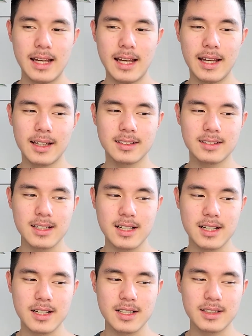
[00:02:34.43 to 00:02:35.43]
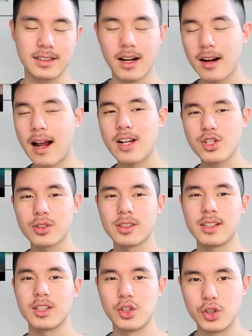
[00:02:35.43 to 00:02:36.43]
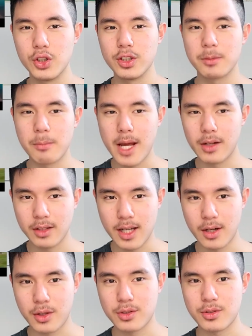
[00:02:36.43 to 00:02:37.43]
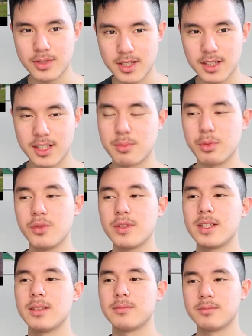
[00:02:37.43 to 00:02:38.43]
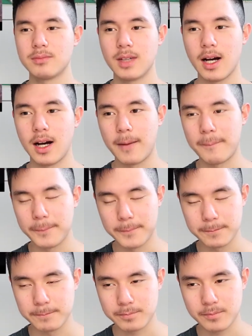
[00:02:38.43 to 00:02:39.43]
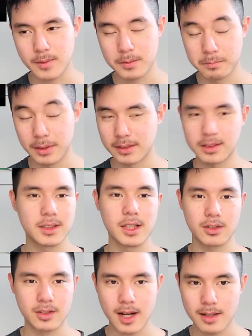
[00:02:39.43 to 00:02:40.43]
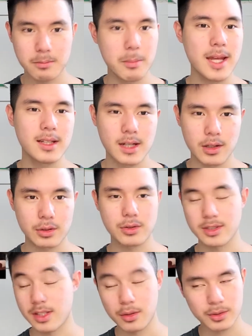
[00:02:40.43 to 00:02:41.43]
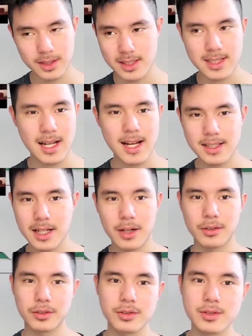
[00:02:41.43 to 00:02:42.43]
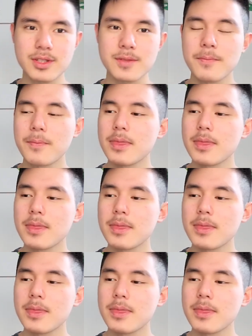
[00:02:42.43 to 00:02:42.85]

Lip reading: And there are actually good male characters in this movie, but they're not main characters, they're only side characters.